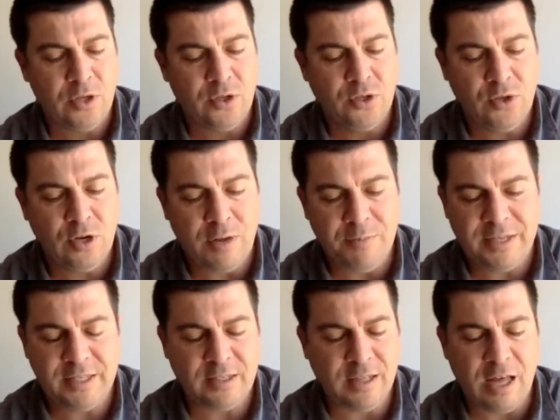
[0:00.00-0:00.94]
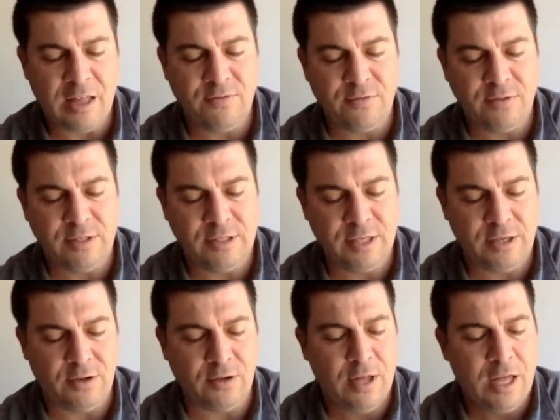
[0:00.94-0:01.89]
Do not be slothful in
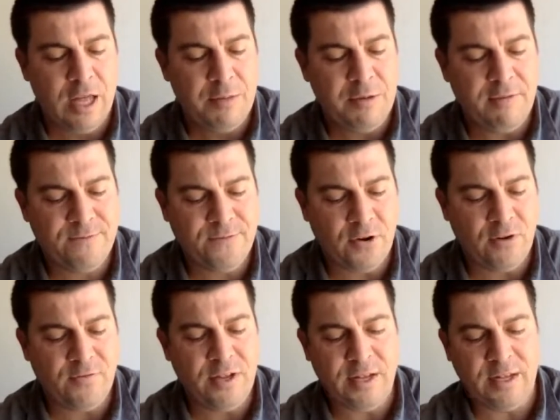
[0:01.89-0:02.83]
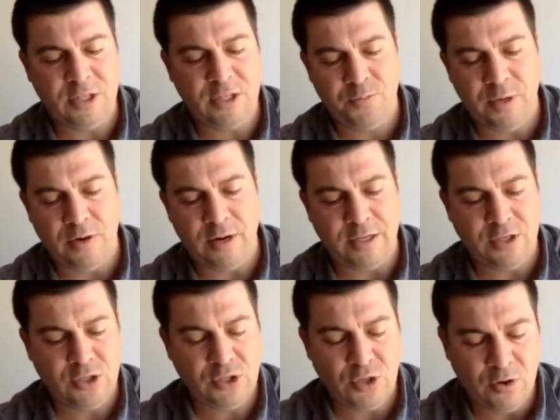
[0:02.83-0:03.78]
zeal, be fervent in spirit,
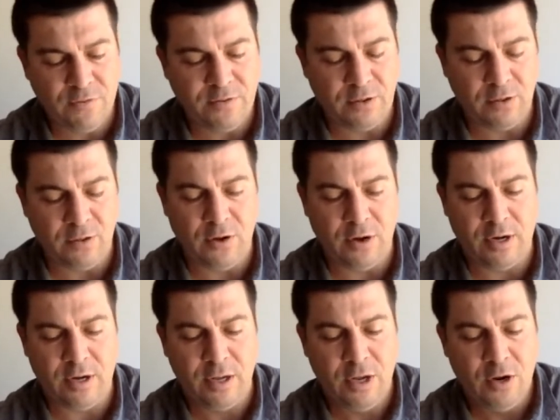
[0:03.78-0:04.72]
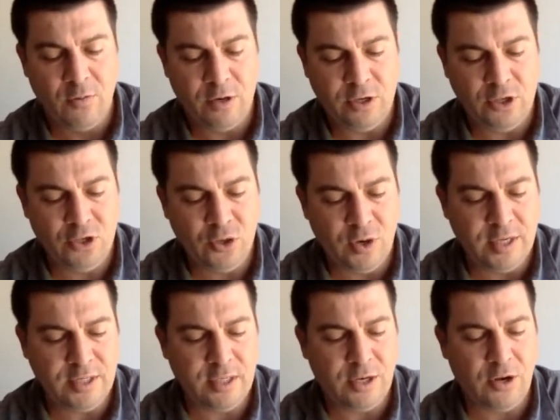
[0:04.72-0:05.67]
serve the Lord,
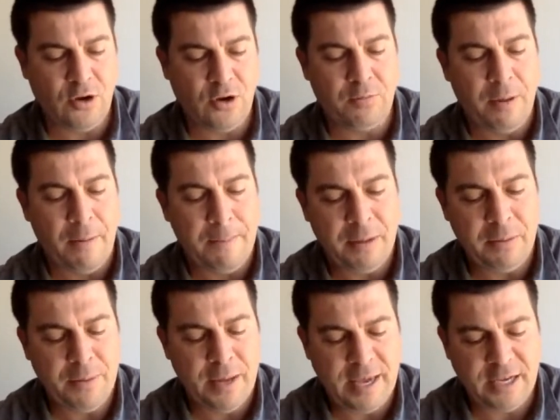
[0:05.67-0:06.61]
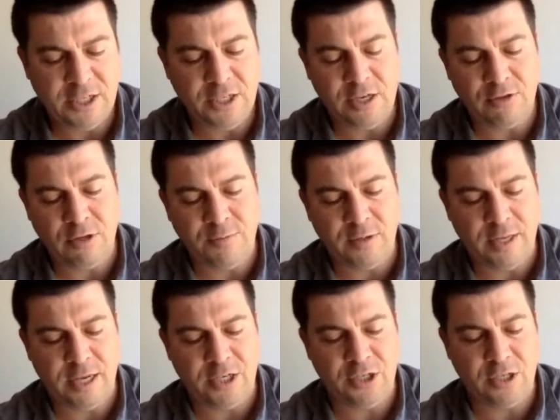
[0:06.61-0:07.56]
rejoice in hope, be patient in
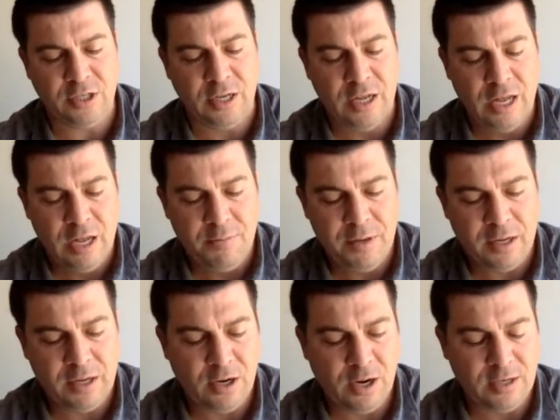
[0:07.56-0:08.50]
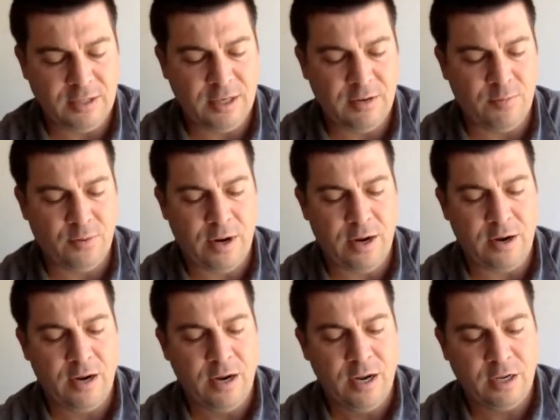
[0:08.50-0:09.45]
tribulation, be constant in
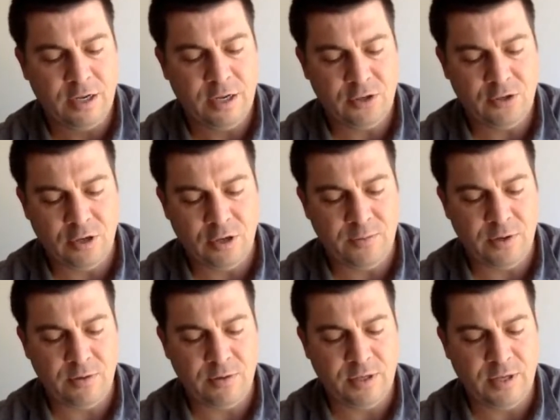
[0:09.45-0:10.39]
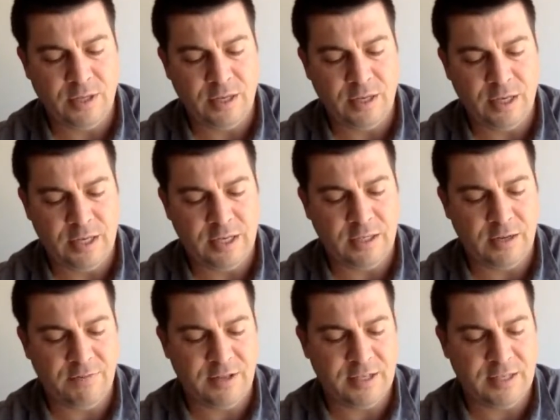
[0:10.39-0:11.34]
prayer, contribute to the needs
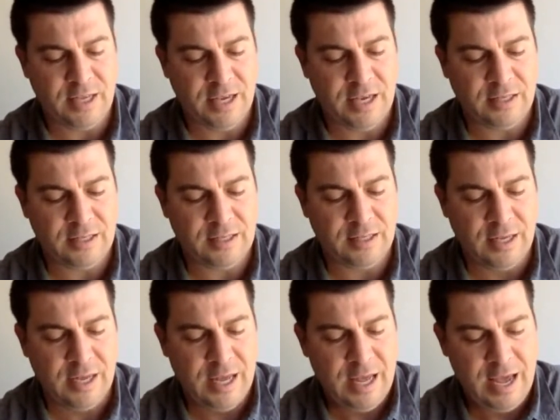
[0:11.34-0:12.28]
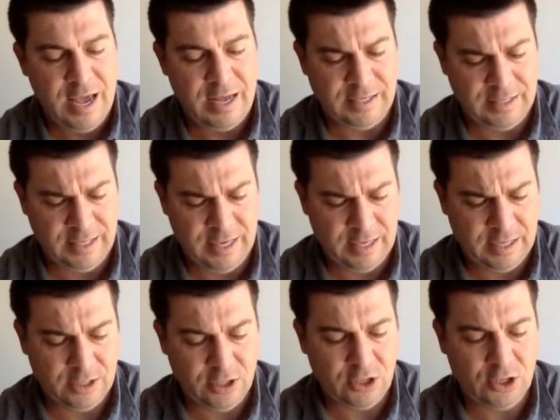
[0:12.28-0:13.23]
of the saints, and seek
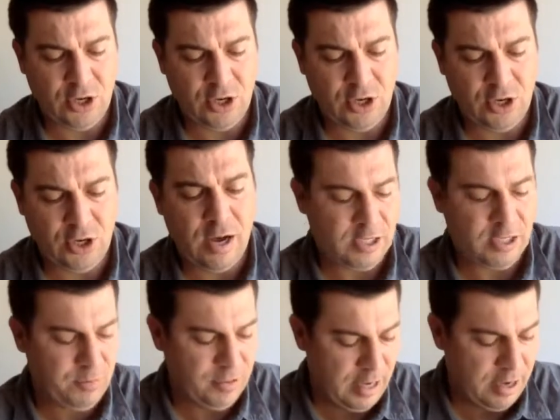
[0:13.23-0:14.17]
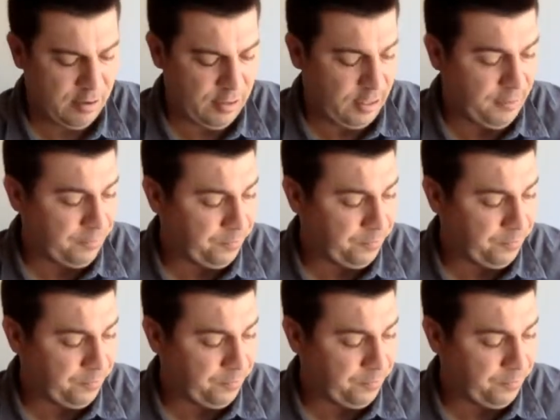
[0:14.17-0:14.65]
to show hospitality.